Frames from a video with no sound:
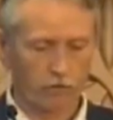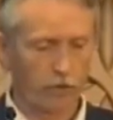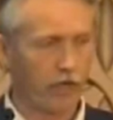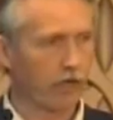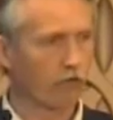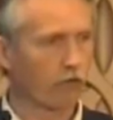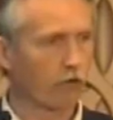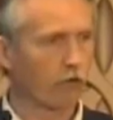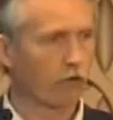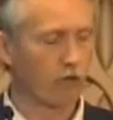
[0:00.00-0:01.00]
paying
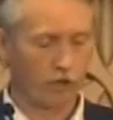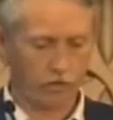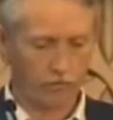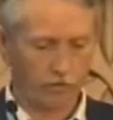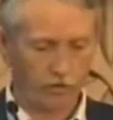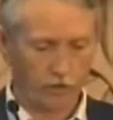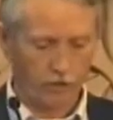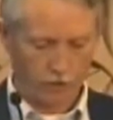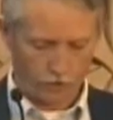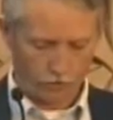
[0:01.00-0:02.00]
for
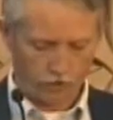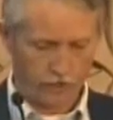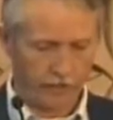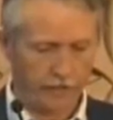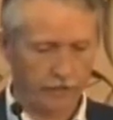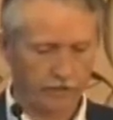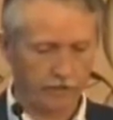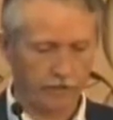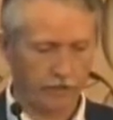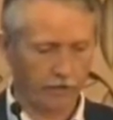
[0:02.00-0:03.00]
electricity and heat
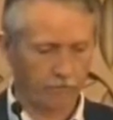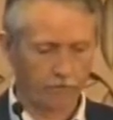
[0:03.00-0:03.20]
today.